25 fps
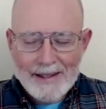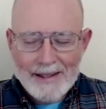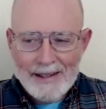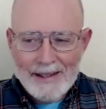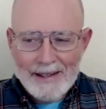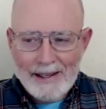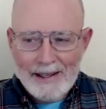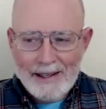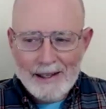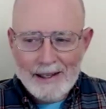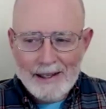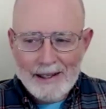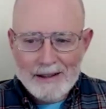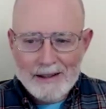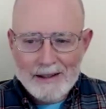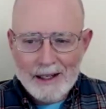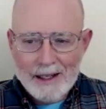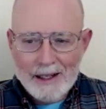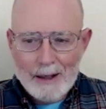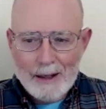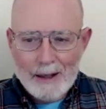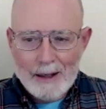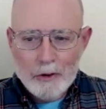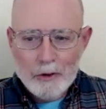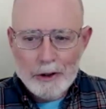And
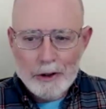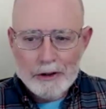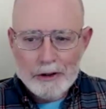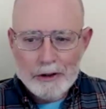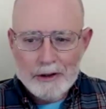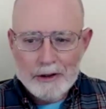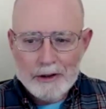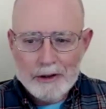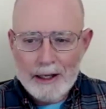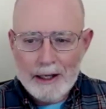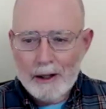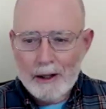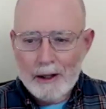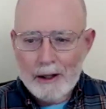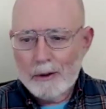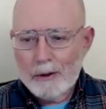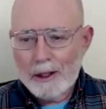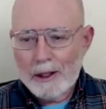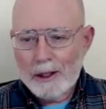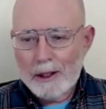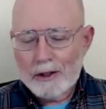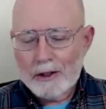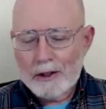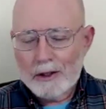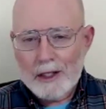I'm going to
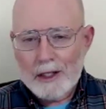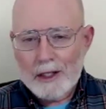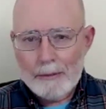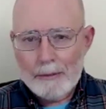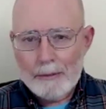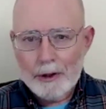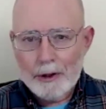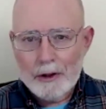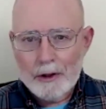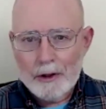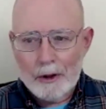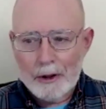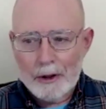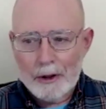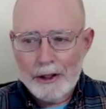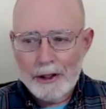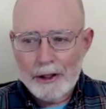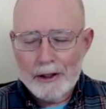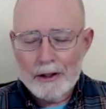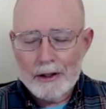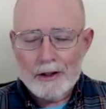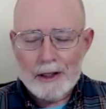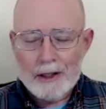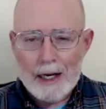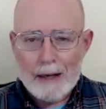now stop recording
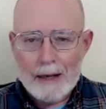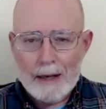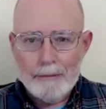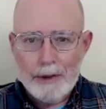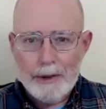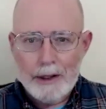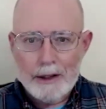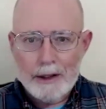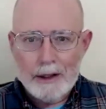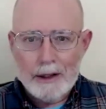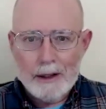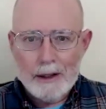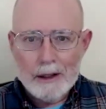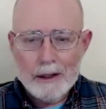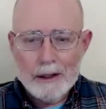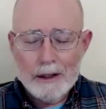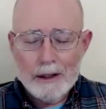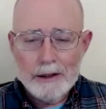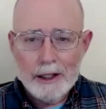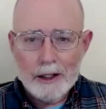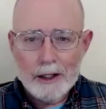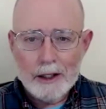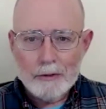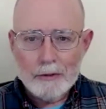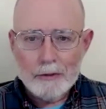and stop meeting. And the
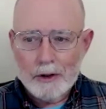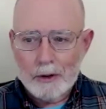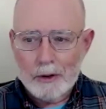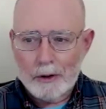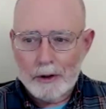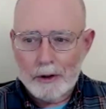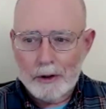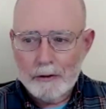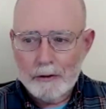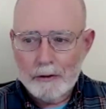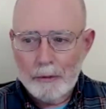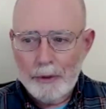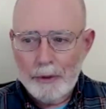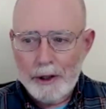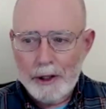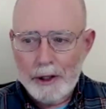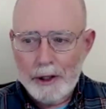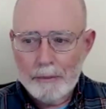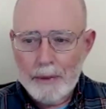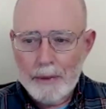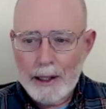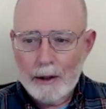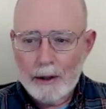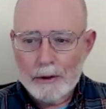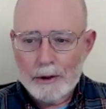next recording will be
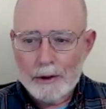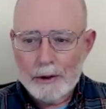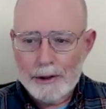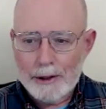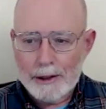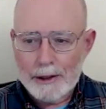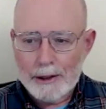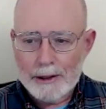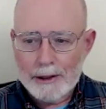about